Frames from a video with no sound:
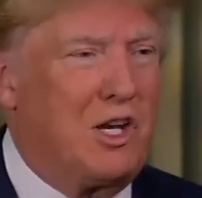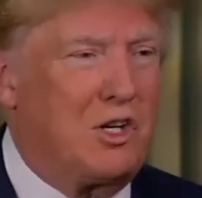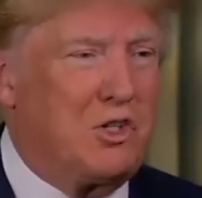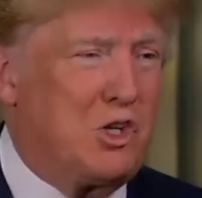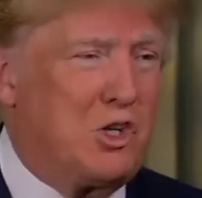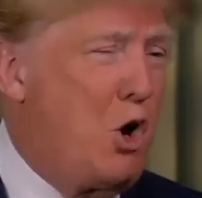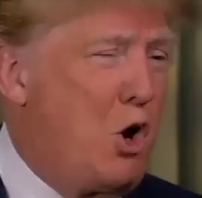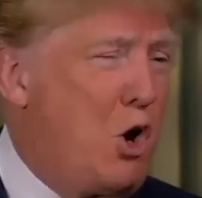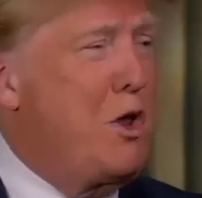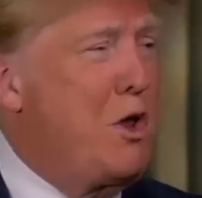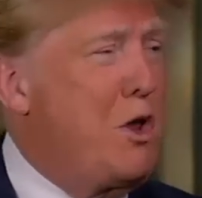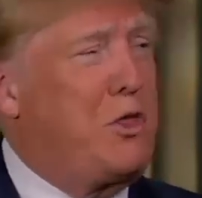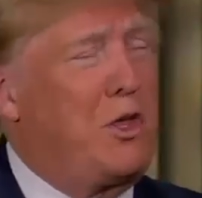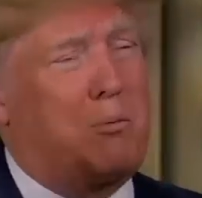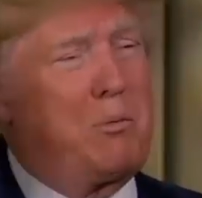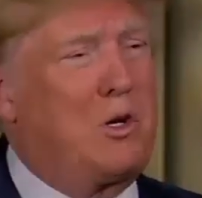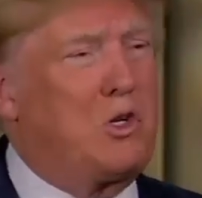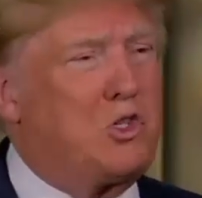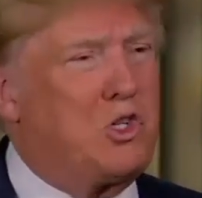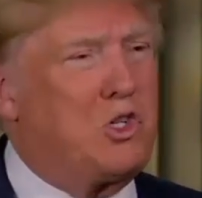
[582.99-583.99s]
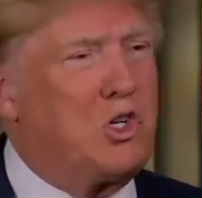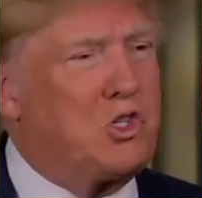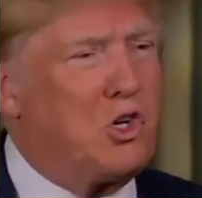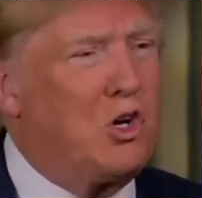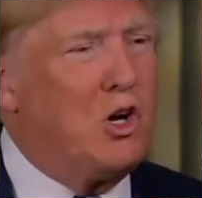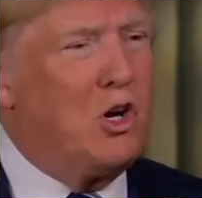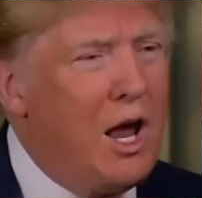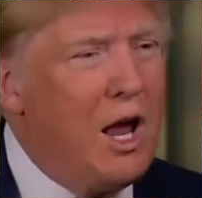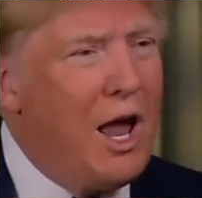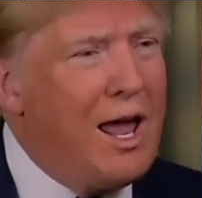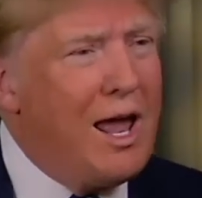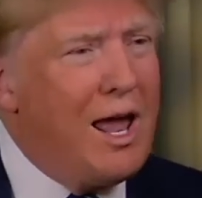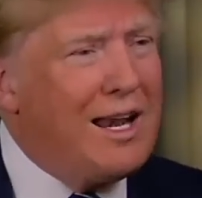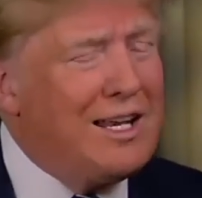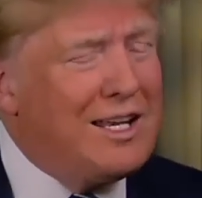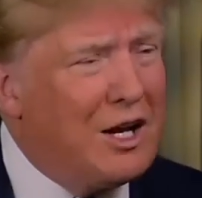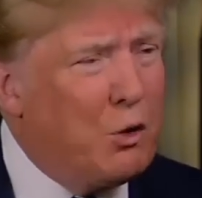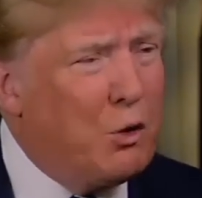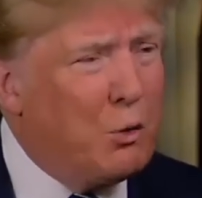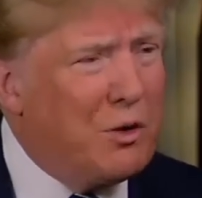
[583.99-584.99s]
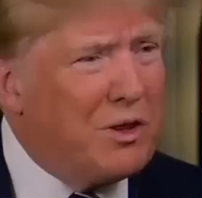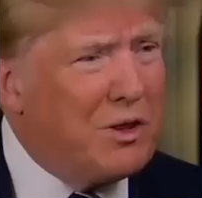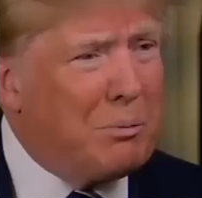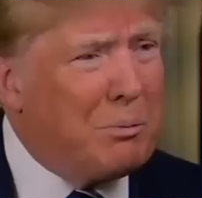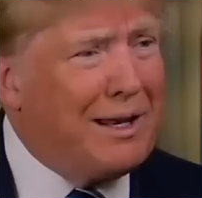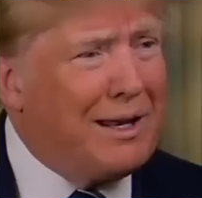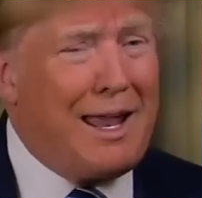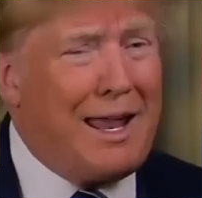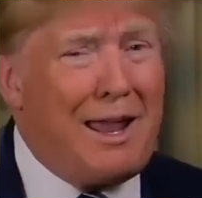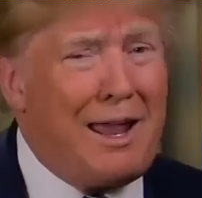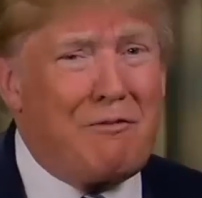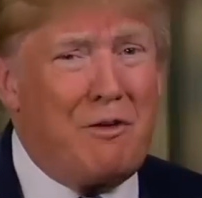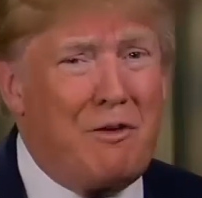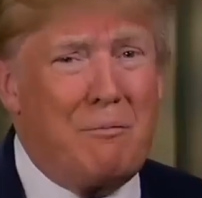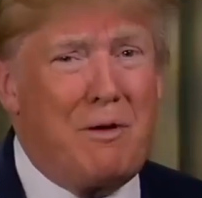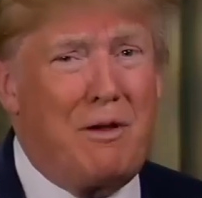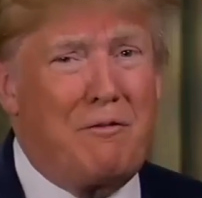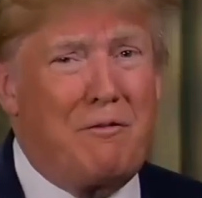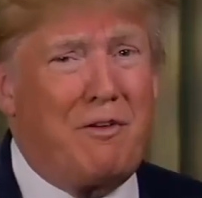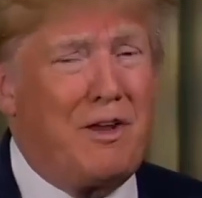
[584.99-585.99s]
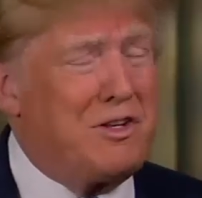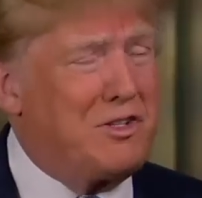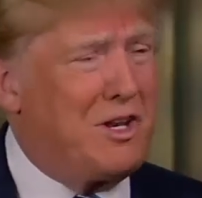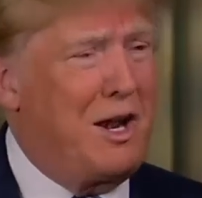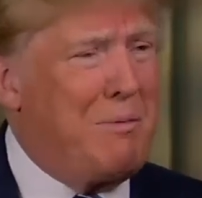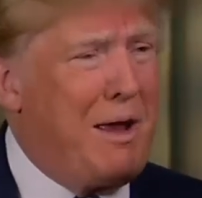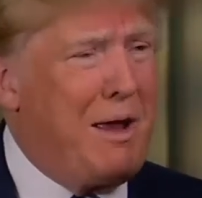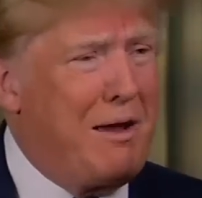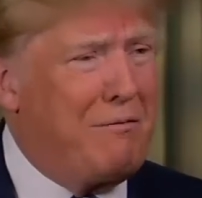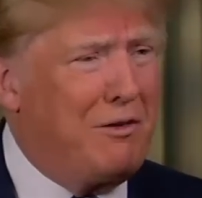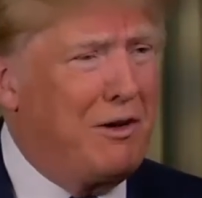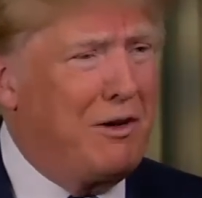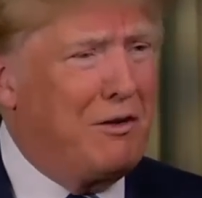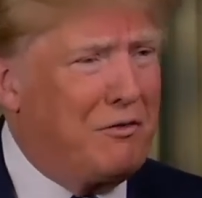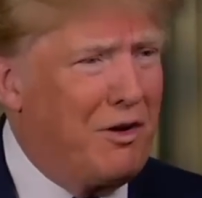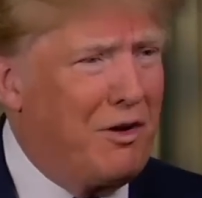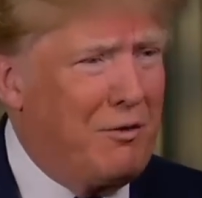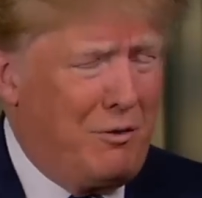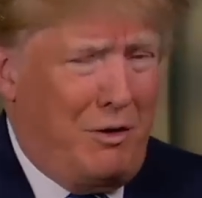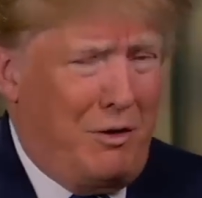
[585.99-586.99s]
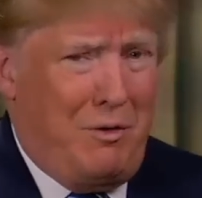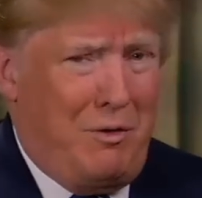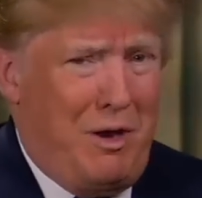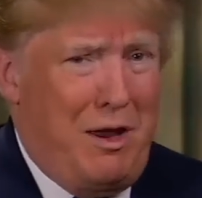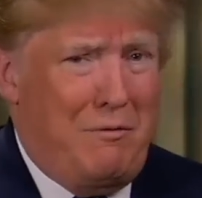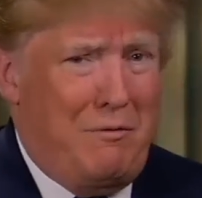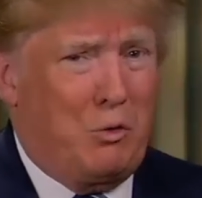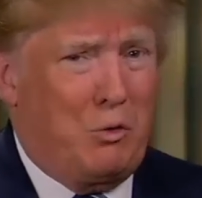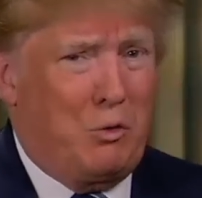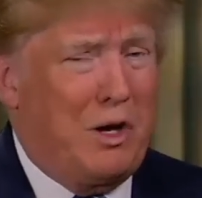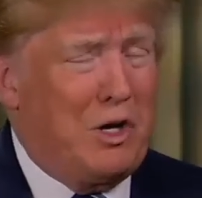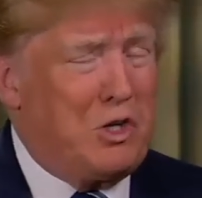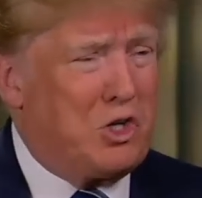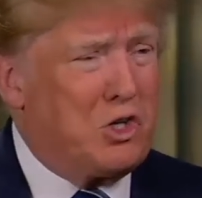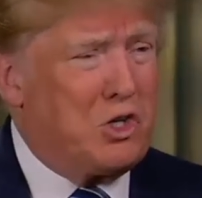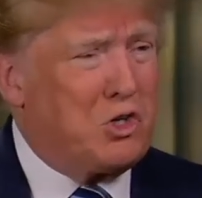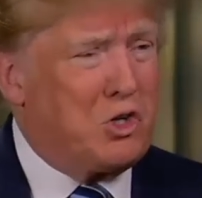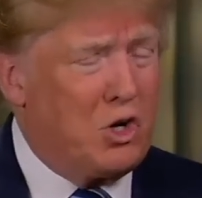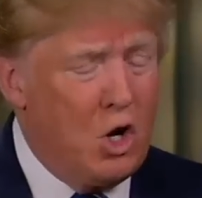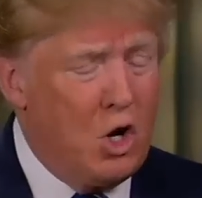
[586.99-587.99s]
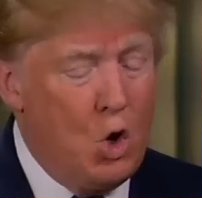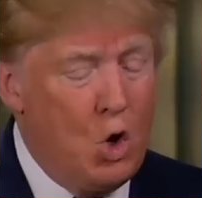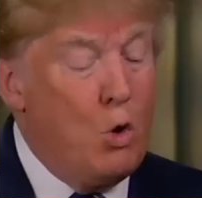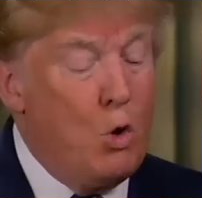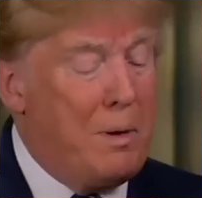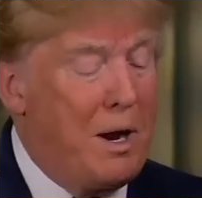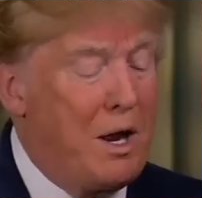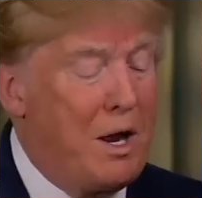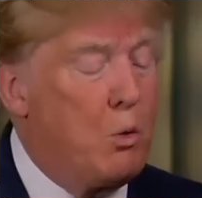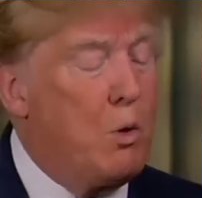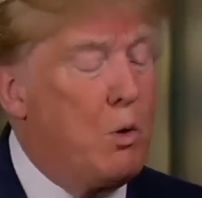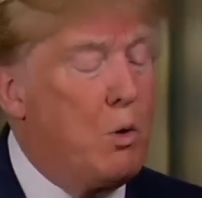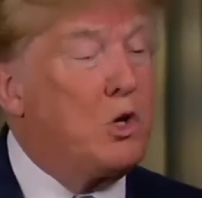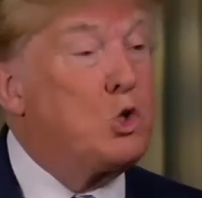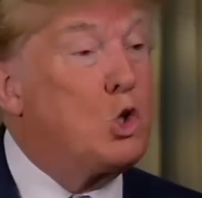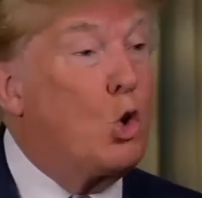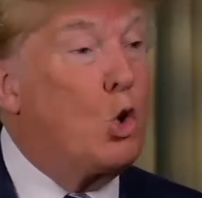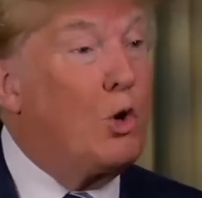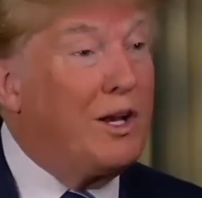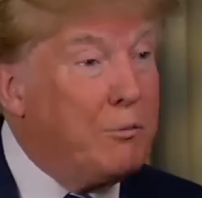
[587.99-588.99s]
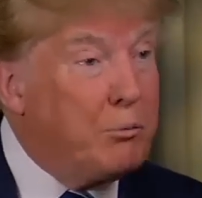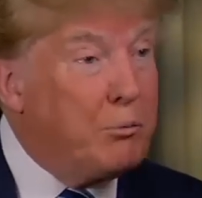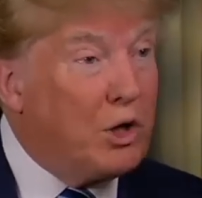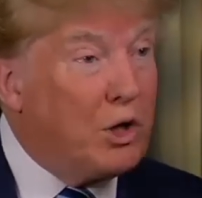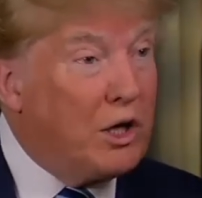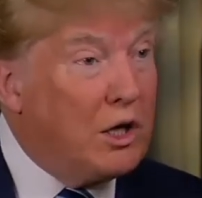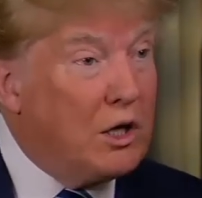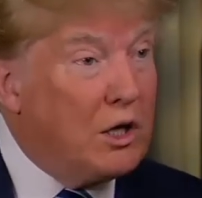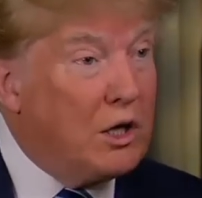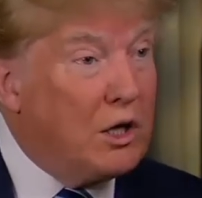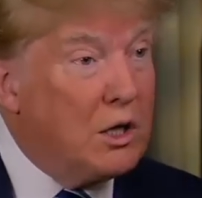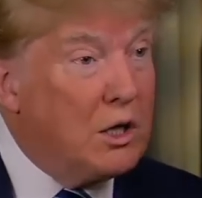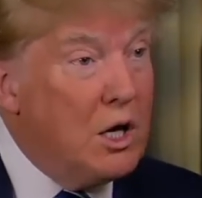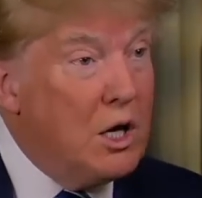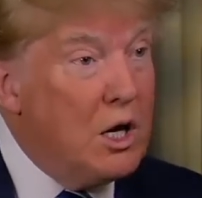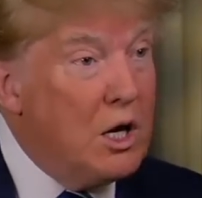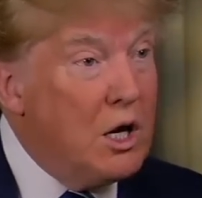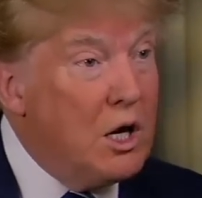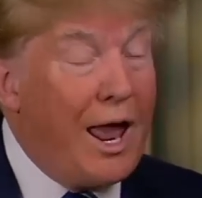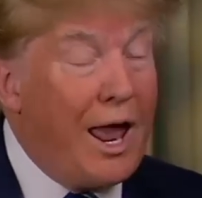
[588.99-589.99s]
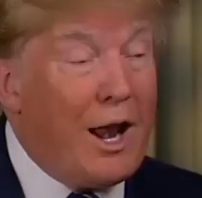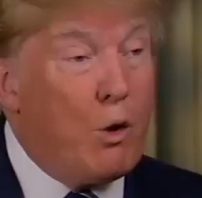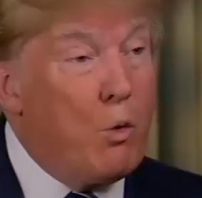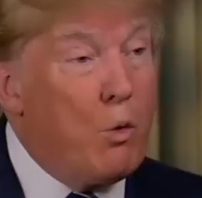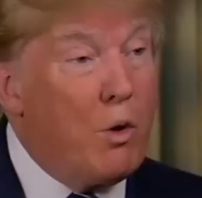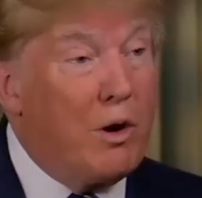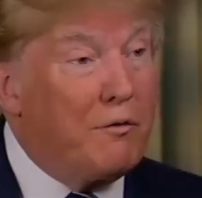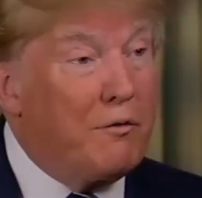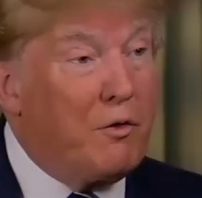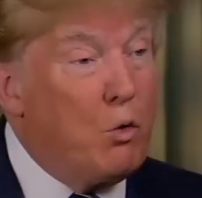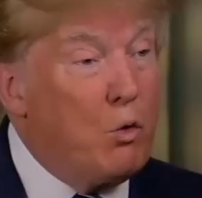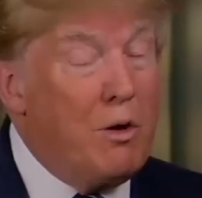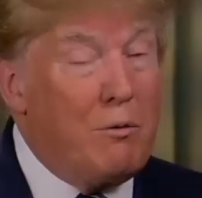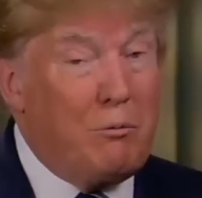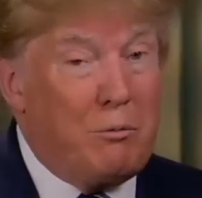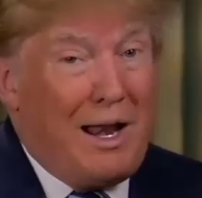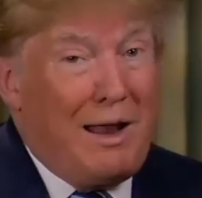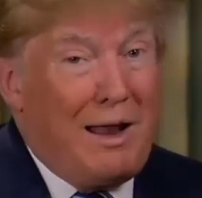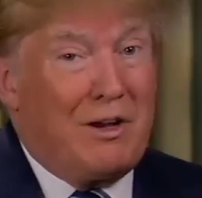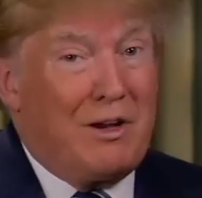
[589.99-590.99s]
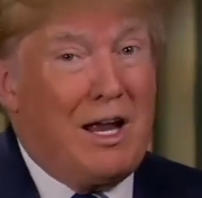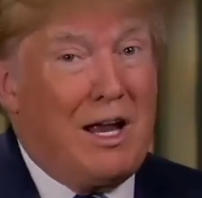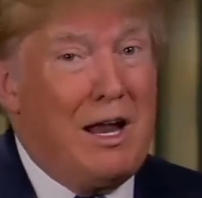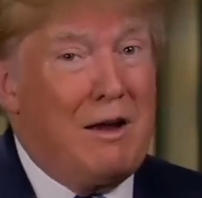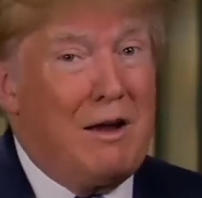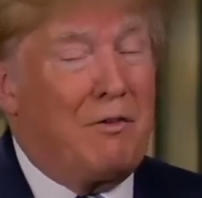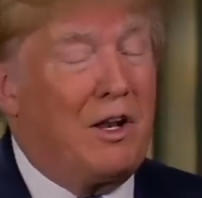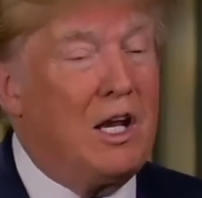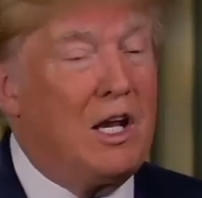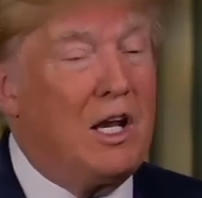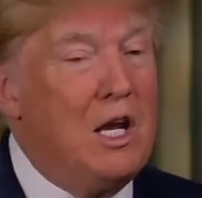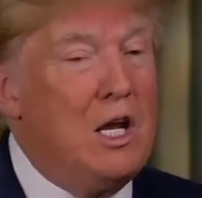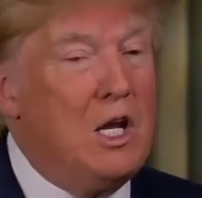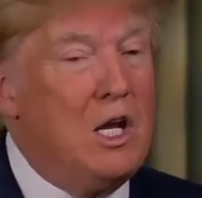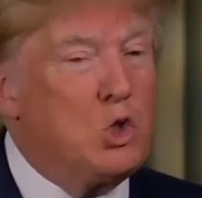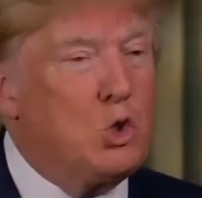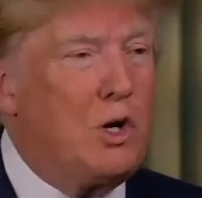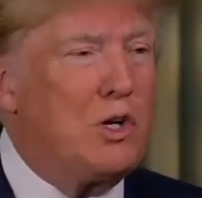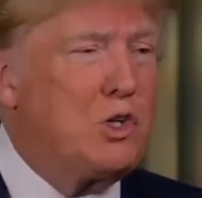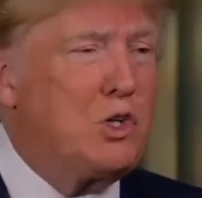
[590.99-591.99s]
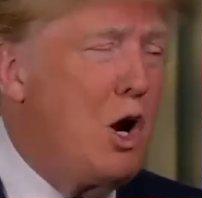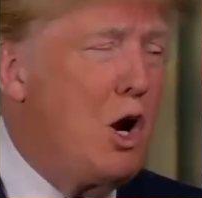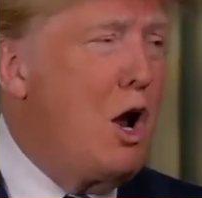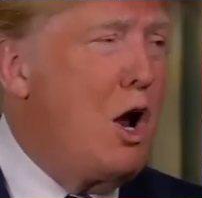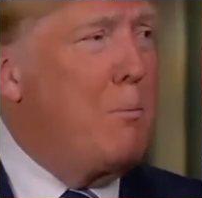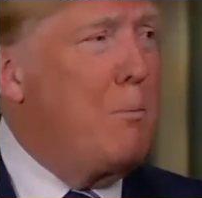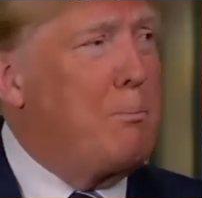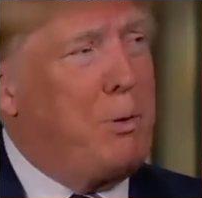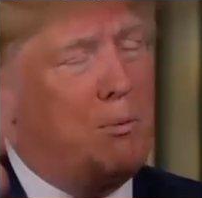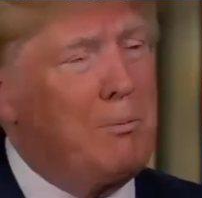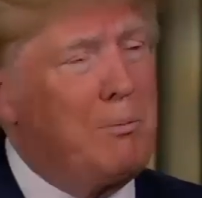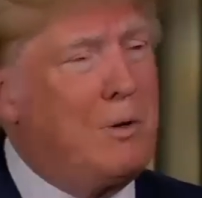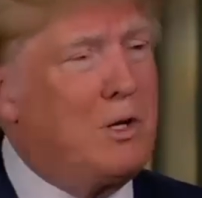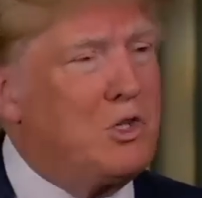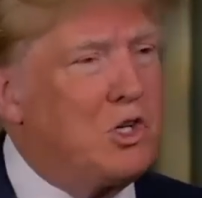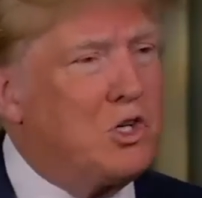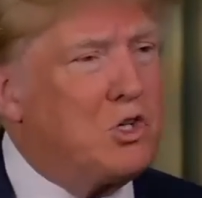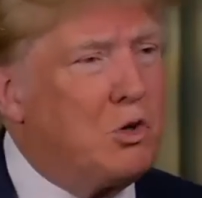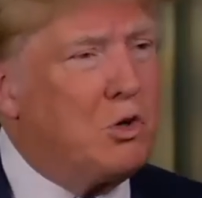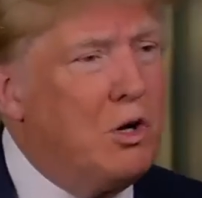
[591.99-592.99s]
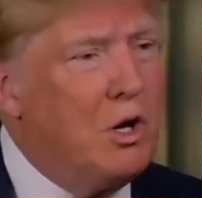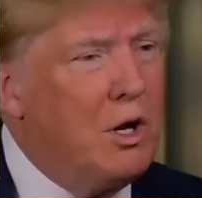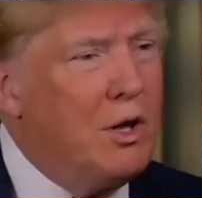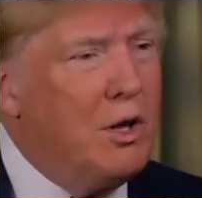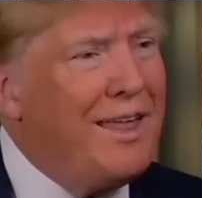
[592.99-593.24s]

I said, oh, I think my sister, and I did it with a big laugh on my face that I'm having fun. I have a great sister who, by the way, is totally brilliant and a wonderful woman, but I have a conflict. So I said, oh, I'll put my sister.